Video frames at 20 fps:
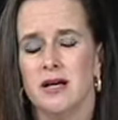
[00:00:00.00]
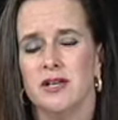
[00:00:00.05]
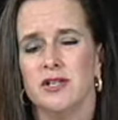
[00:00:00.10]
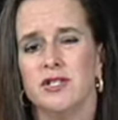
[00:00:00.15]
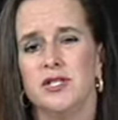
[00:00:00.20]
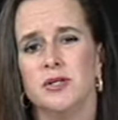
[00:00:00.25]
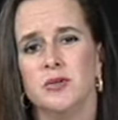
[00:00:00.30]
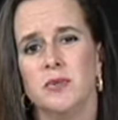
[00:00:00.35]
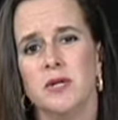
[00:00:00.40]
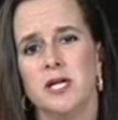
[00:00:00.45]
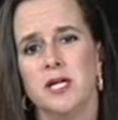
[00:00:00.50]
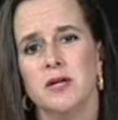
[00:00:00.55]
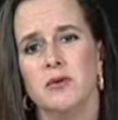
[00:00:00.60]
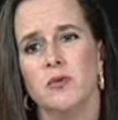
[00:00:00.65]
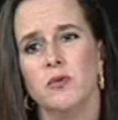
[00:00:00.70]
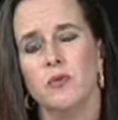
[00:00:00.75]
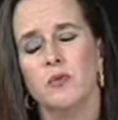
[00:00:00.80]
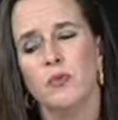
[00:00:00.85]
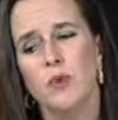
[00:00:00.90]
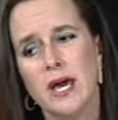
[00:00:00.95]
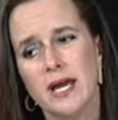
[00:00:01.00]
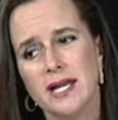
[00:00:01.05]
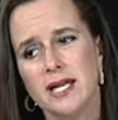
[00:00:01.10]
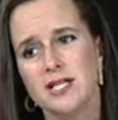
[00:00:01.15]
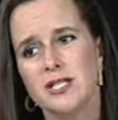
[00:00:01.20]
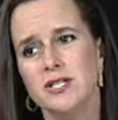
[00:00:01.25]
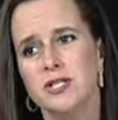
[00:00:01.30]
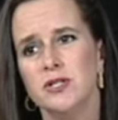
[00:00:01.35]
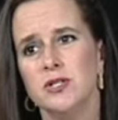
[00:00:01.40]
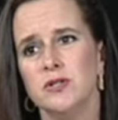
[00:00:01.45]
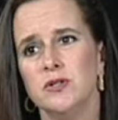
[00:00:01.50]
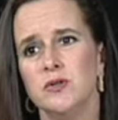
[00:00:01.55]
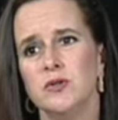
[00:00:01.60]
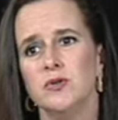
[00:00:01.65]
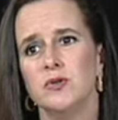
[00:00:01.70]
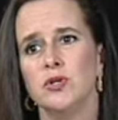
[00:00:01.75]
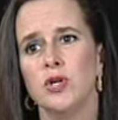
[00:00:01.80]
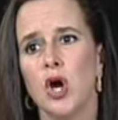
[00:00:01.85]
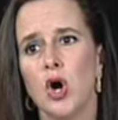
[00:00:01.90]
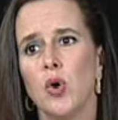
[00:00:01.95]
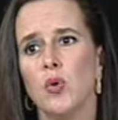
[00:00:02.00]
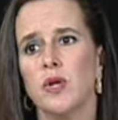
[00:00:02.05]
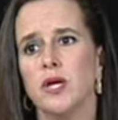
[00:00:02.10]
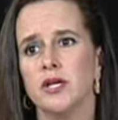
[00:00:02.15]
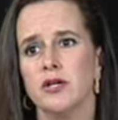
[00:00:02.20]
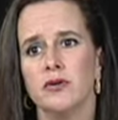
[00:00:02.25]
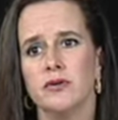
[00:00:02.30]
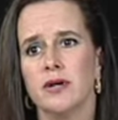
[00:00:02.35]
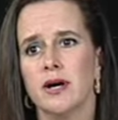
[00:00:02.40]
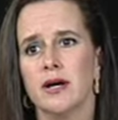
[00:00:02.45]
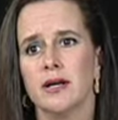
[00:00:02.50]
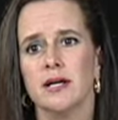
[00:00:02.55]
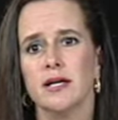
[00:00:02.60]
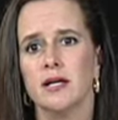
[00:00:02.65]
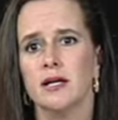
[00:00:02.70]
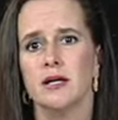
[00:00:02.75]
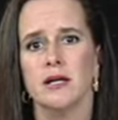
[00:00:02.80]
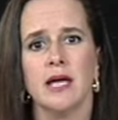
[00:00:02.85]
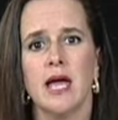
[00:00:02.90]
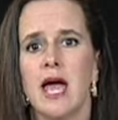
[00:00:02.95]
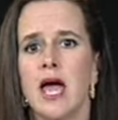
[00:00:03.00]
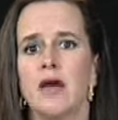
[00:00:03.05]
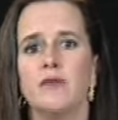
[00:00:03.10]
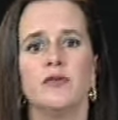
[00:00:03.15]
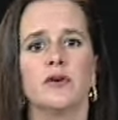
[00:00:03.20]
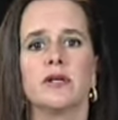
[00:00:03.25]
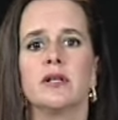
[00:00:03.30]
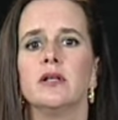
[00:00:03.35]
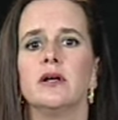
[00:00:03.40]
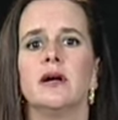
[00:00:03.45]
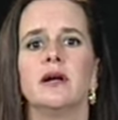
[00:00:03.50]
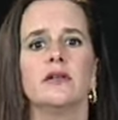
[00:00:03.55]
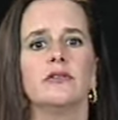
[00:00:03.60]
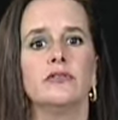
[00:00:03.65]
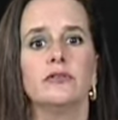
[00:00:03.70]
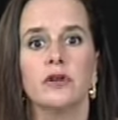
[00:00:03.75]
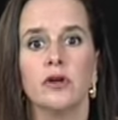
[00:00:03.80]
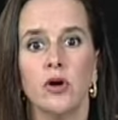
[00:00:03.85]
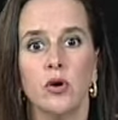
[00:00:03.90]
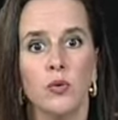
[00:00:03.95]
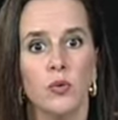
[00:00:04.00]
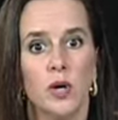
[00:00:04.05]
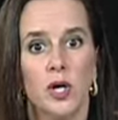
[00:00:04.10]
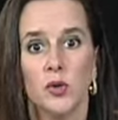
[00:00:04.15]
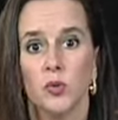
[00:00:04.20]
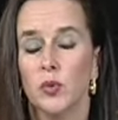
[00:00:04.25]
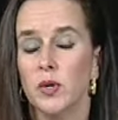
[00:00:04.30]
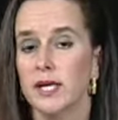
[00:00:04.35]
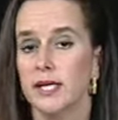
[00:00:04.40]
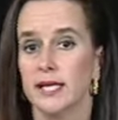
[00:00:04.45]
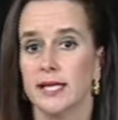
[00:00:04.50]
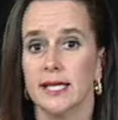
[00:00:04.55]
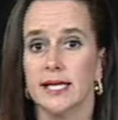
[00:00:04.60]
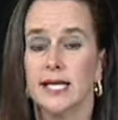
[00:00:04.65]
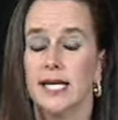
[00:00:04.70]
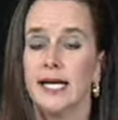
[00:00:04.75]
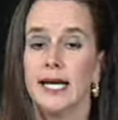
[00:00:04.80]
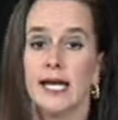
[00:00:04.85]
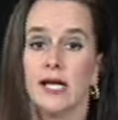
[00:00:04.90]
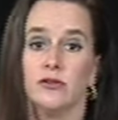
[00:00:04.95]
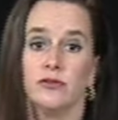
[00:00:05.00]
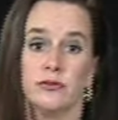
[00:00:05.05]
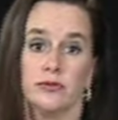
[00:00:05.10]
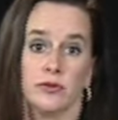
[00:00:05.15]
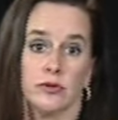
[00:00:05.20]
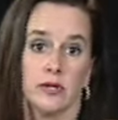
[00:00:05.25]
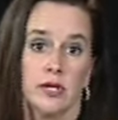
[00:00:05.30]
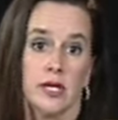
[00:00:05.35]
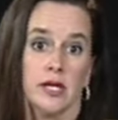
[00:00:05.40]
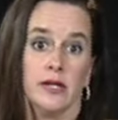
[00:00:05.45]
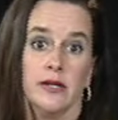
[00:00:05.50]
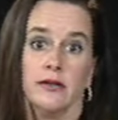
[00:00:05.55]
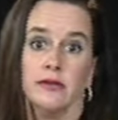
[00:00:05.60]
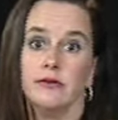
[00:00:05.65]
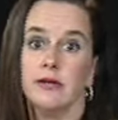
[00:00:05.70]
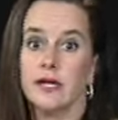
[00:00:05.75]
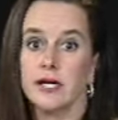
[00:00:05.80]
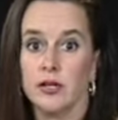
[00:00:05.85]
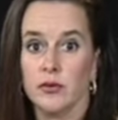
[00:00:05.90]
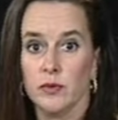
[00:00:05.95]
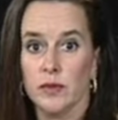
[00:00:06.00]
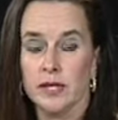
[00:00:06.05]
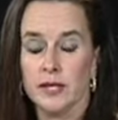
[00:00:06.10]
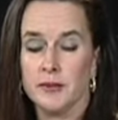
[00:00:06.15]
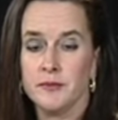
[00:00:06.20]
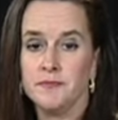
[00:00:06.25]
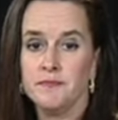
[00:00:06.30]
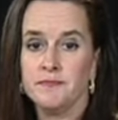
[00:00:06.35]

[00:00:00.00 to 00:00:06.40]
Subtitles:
So be ready to know that you're not going to have your clients go 1 week and get an answer the second week.